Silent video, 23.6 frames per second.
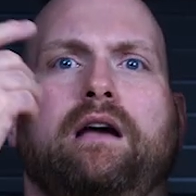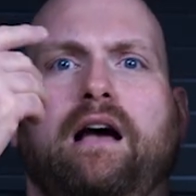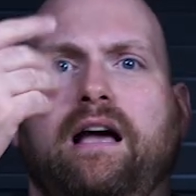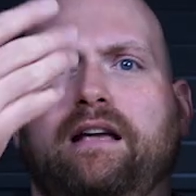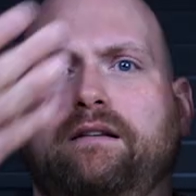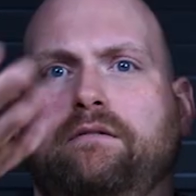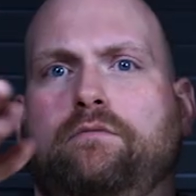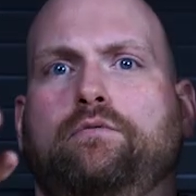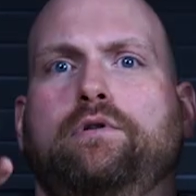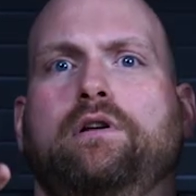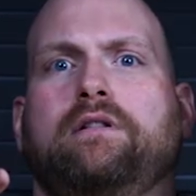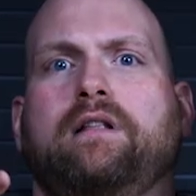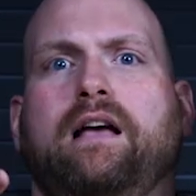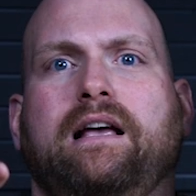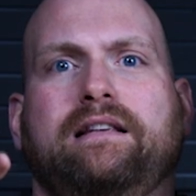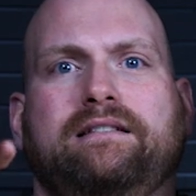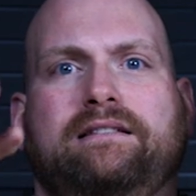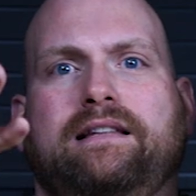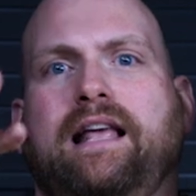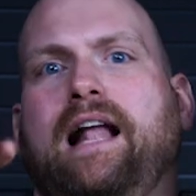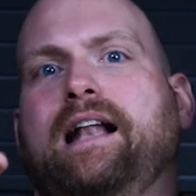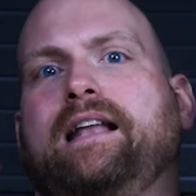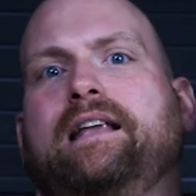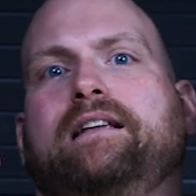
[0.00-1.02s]
I realize
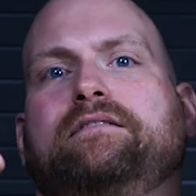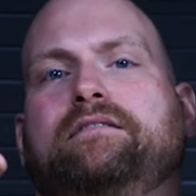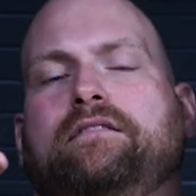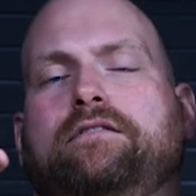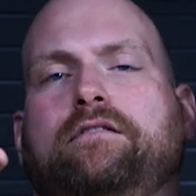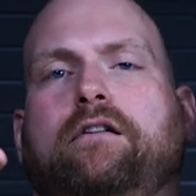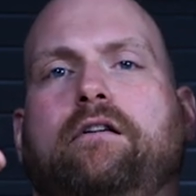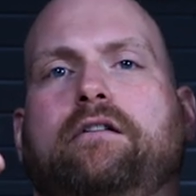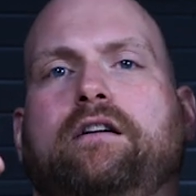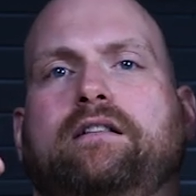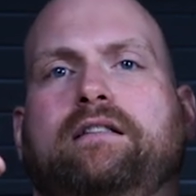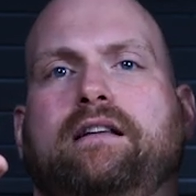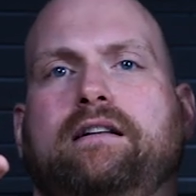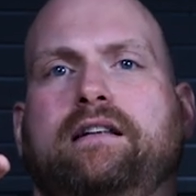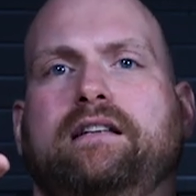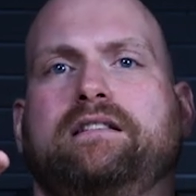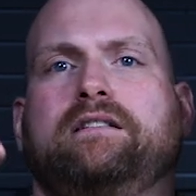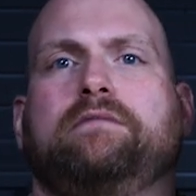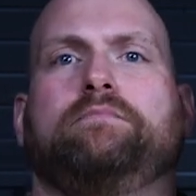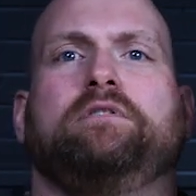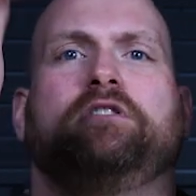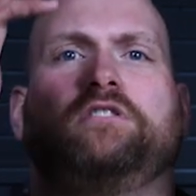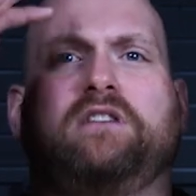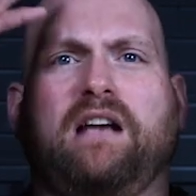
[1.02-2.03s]
that is a target that needs
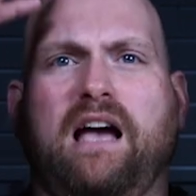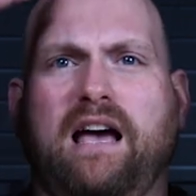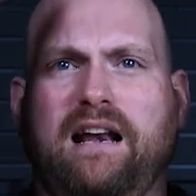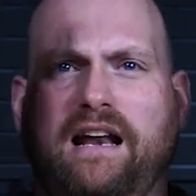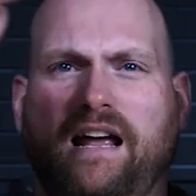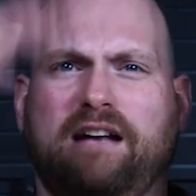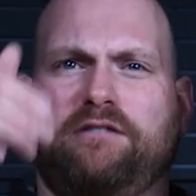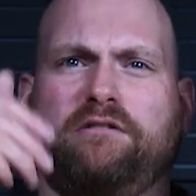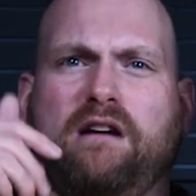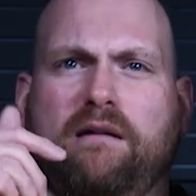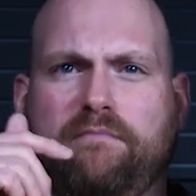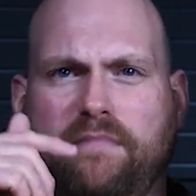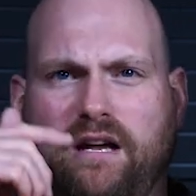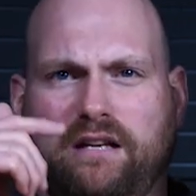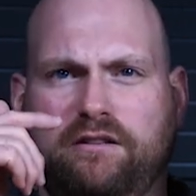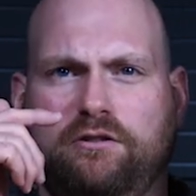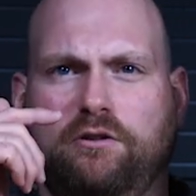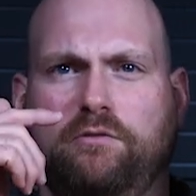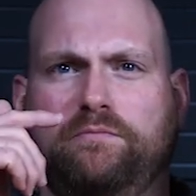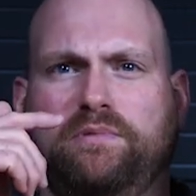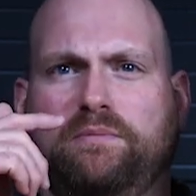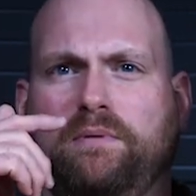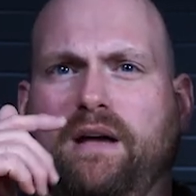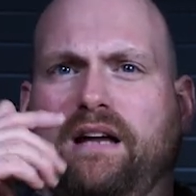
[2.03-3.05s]
to be shot. I drop my
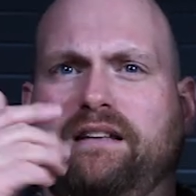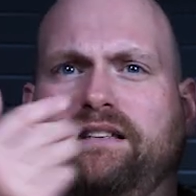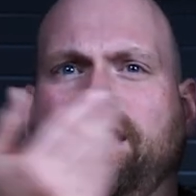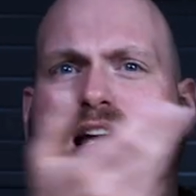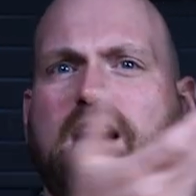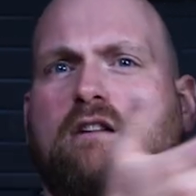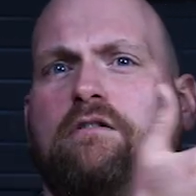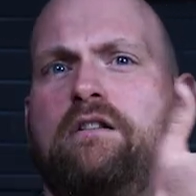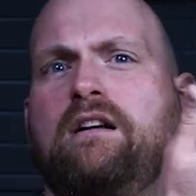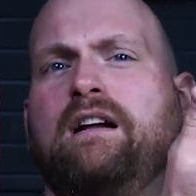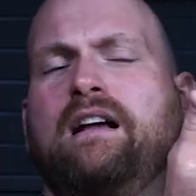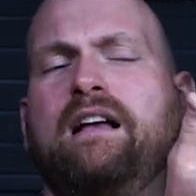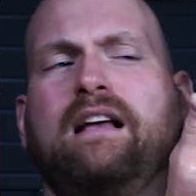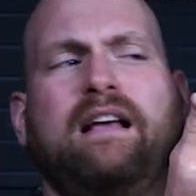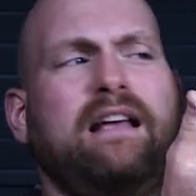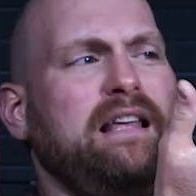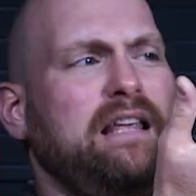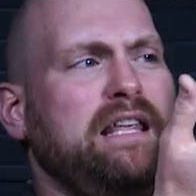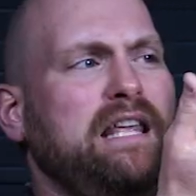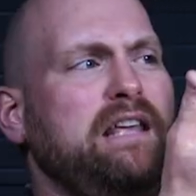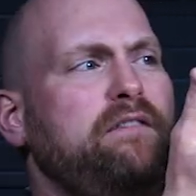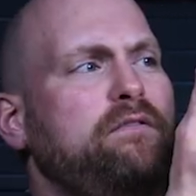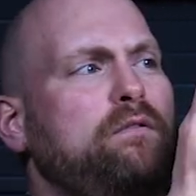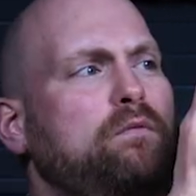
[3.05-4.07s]
tubes back down.
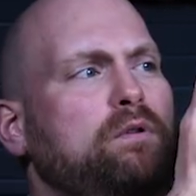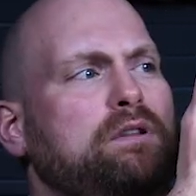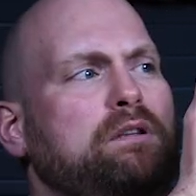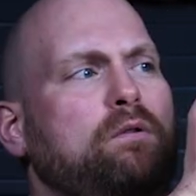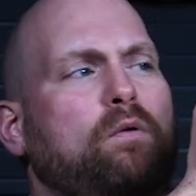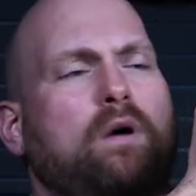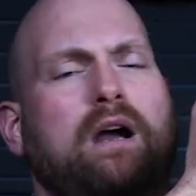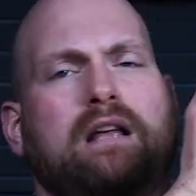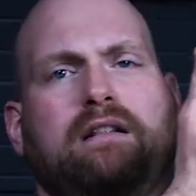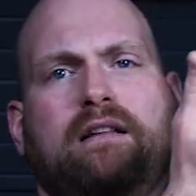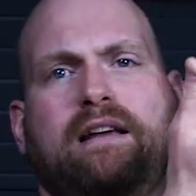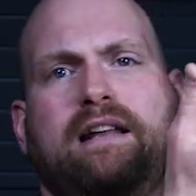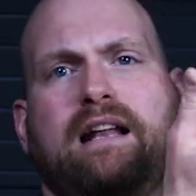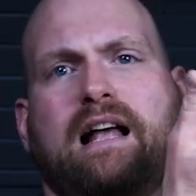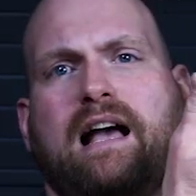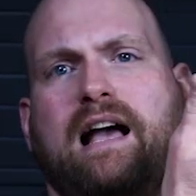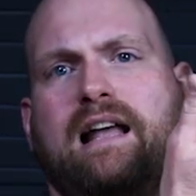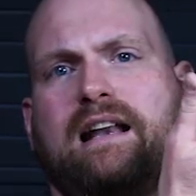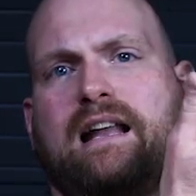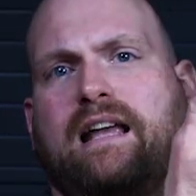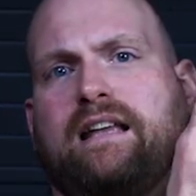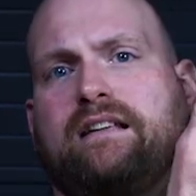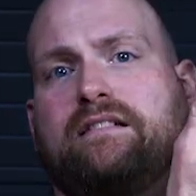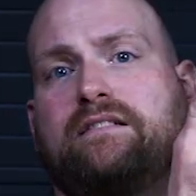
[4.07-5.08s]
Even with the white light
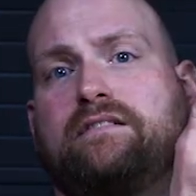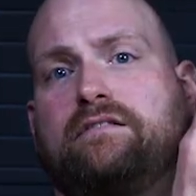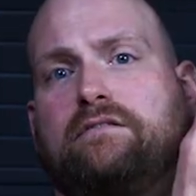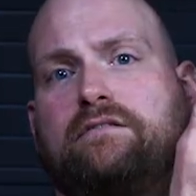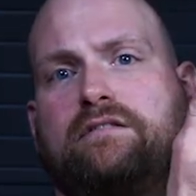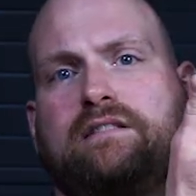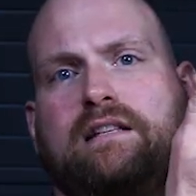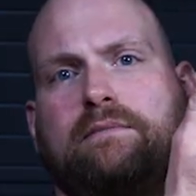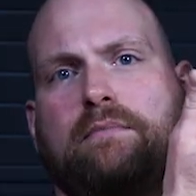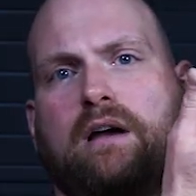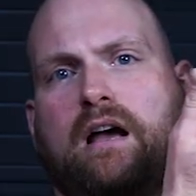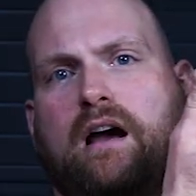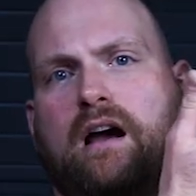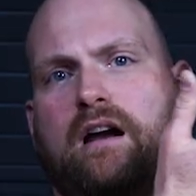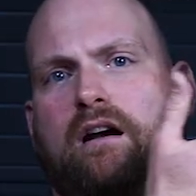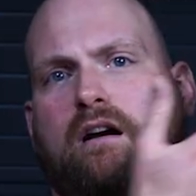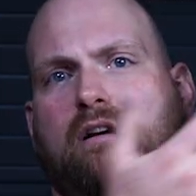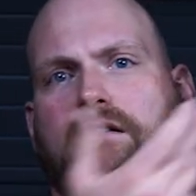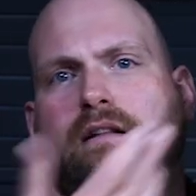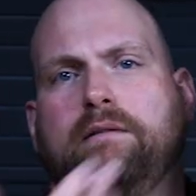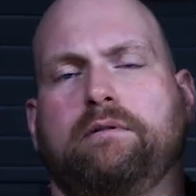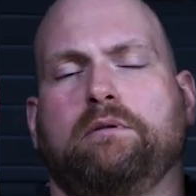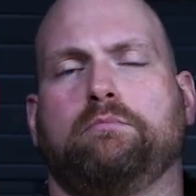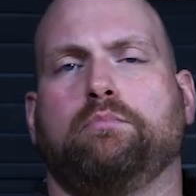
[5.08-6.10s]
on, I can still see my IR
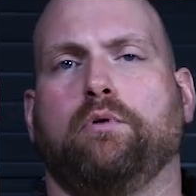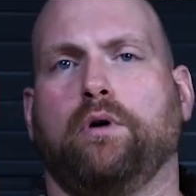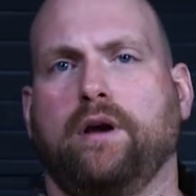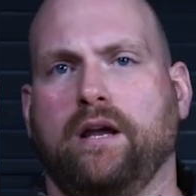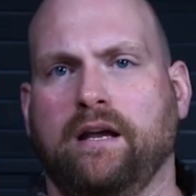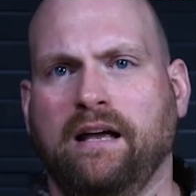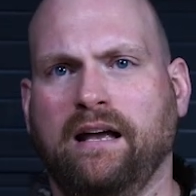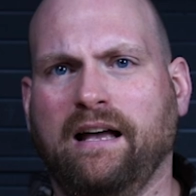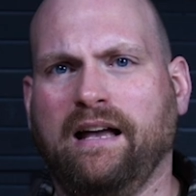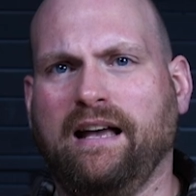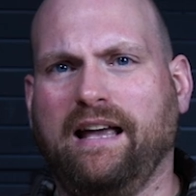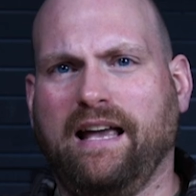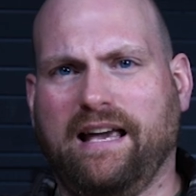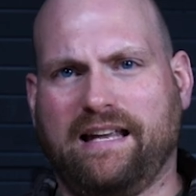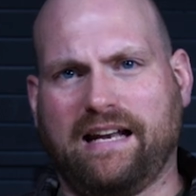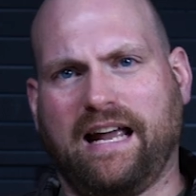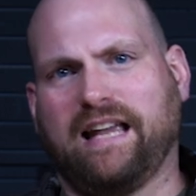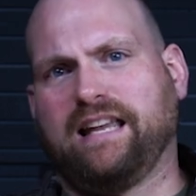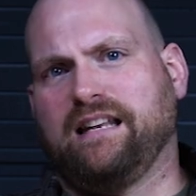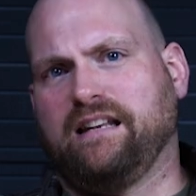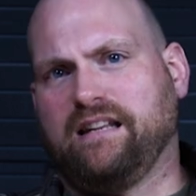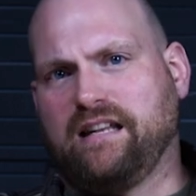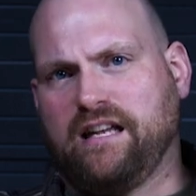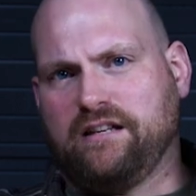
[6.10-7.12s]
landing point, and I
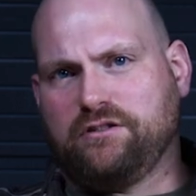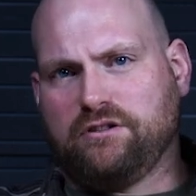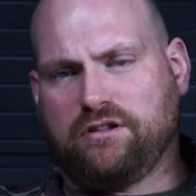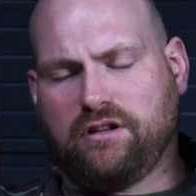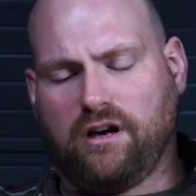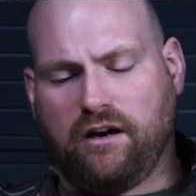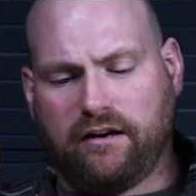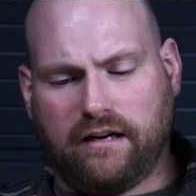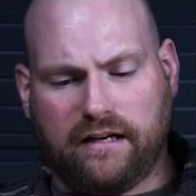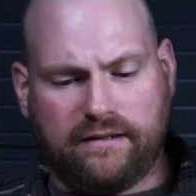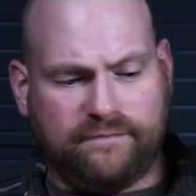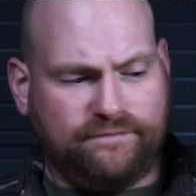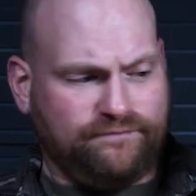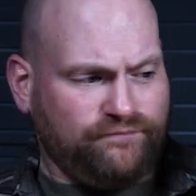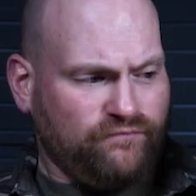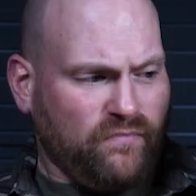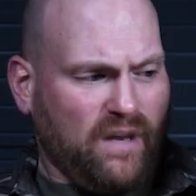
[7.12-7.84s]
can engage the target.